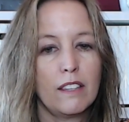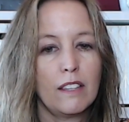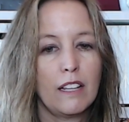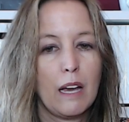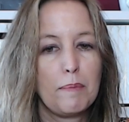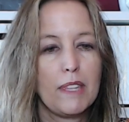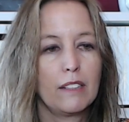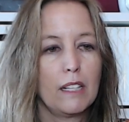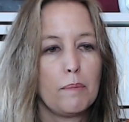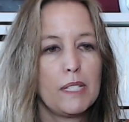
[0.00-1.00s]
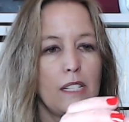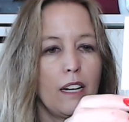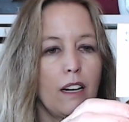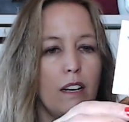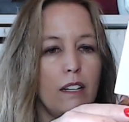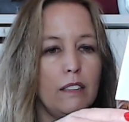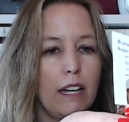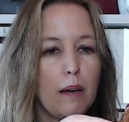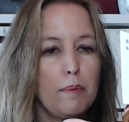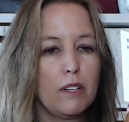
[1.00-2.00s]
I'm in the limited
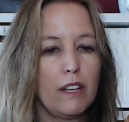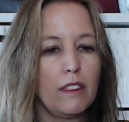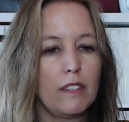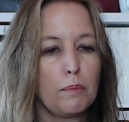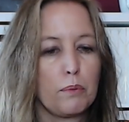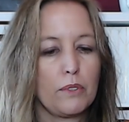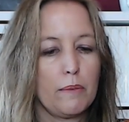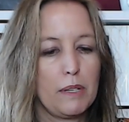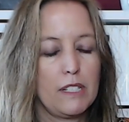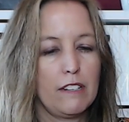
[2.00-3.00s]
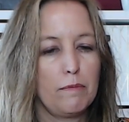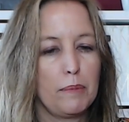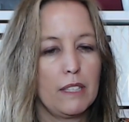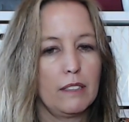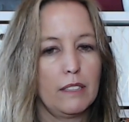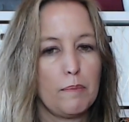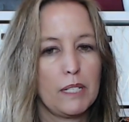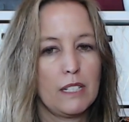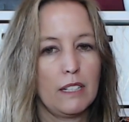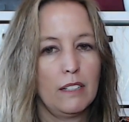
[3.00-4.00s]
club, not the primitive, but the
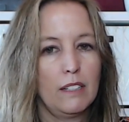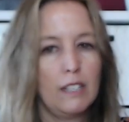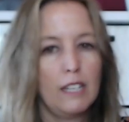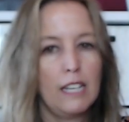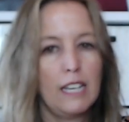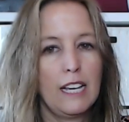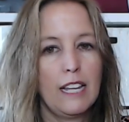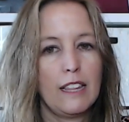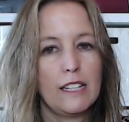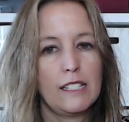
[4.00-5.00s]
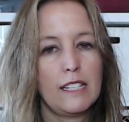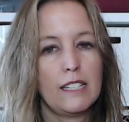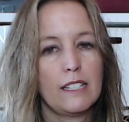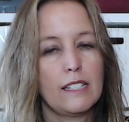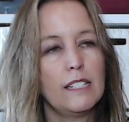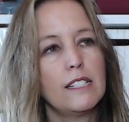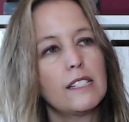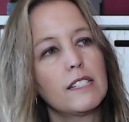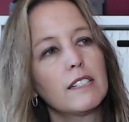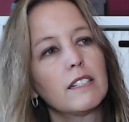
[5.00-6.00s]
limited. This
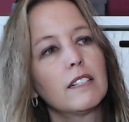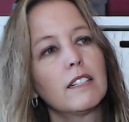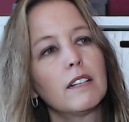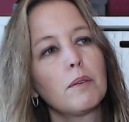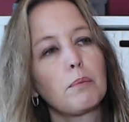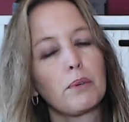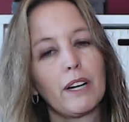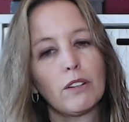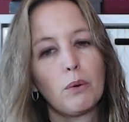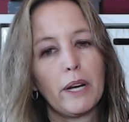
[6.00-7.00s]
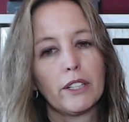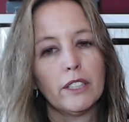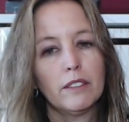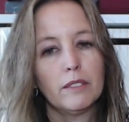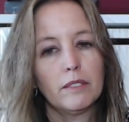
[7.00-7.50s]
is Brown Quaker,